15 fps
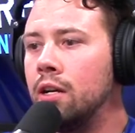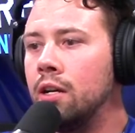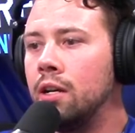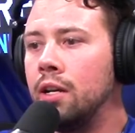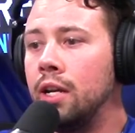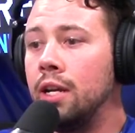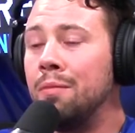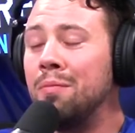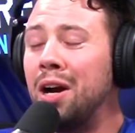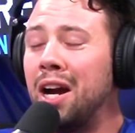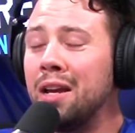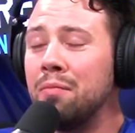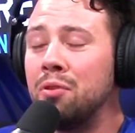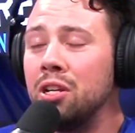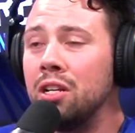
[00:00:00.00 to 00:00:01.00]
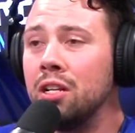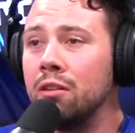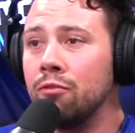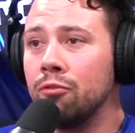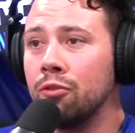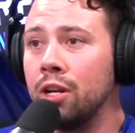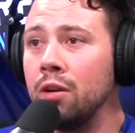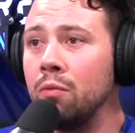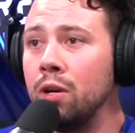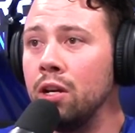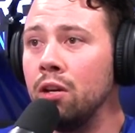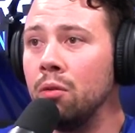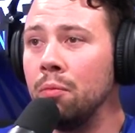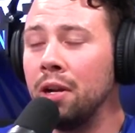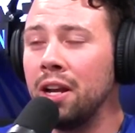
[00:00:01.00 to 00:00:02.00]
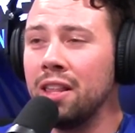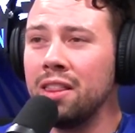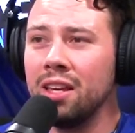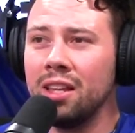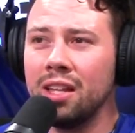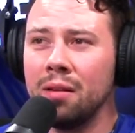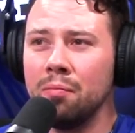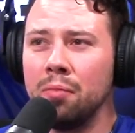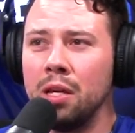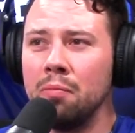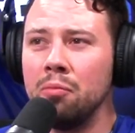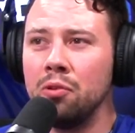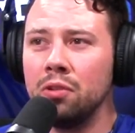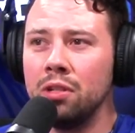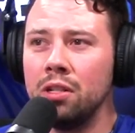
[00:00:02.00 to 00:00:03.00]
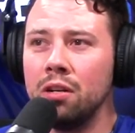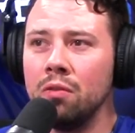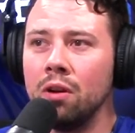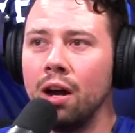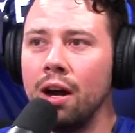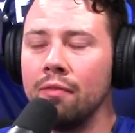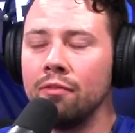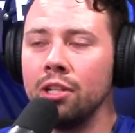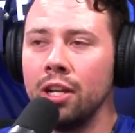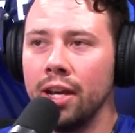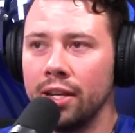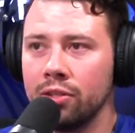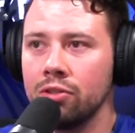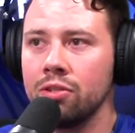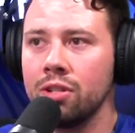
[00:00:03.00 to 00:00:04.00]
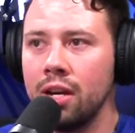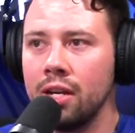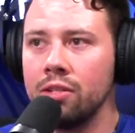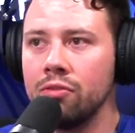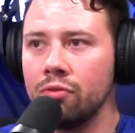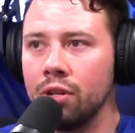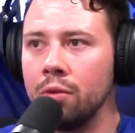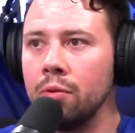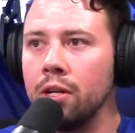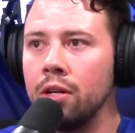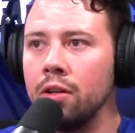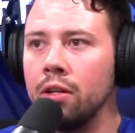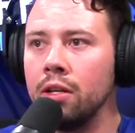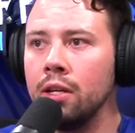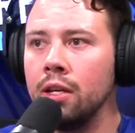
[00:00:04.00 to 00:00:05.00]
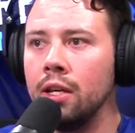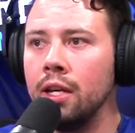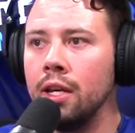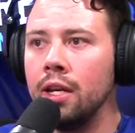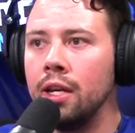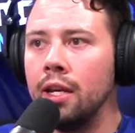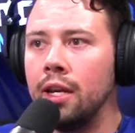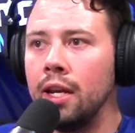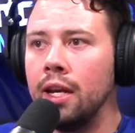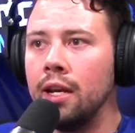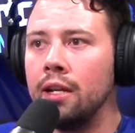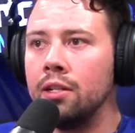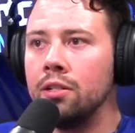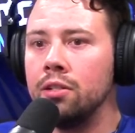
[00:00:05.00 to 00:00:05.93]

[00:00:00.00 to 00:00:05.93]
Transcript: in my opinion, free will, but I think that people don't often exercise free will. And